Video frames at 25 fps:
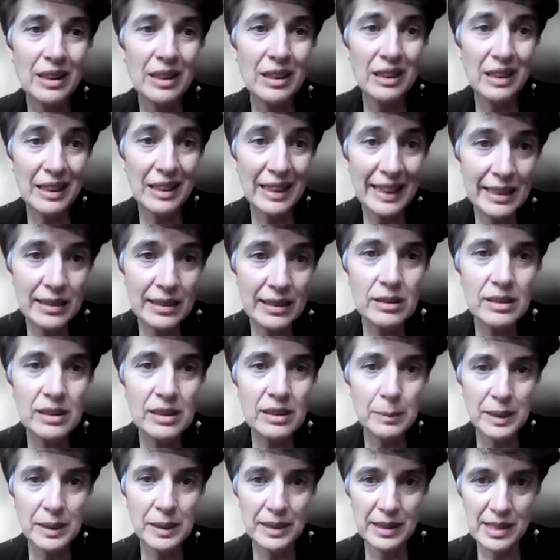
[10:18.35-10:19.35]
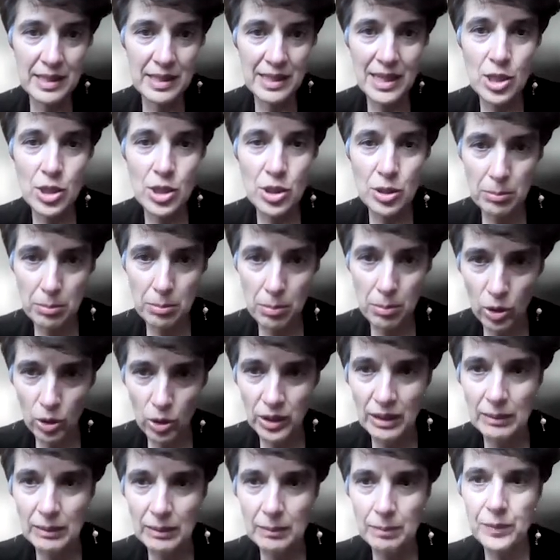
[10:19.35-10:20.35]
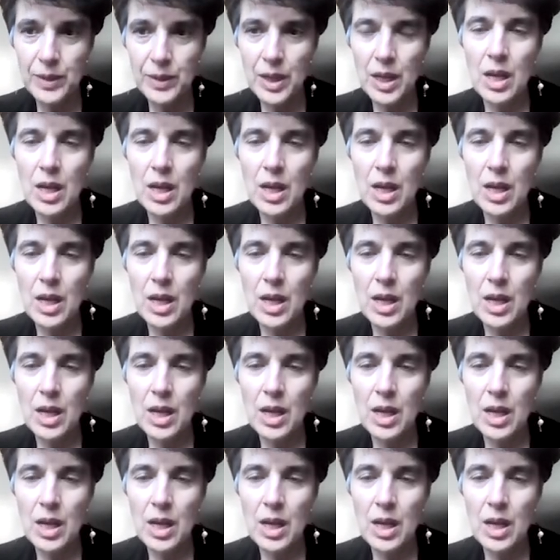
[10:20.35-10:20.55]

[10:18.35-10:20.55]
a latent hybridization model.